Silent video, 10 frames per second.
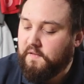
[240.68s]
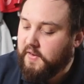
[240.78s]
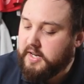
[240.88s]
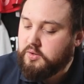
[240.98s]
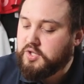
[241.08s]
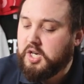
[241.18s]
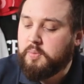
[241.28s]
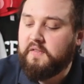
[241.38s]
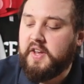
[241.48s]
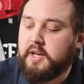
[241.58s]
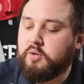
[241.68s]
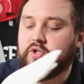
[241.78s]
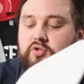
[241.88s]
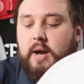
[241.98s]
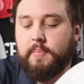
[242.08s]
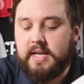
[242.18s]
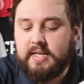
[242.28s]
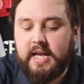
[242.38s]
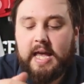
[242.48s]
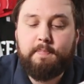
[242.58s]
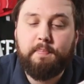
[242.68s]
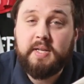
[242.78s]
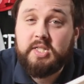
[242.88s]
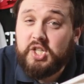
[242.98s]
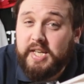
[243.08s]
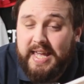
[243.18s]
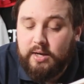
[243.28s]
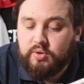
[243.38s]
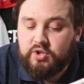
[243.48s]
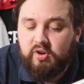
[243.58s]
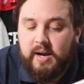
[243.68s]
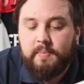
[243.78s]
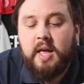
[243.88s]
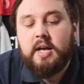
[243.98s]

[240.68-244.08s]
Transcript: The final type of heel strap is a bungee heel strap.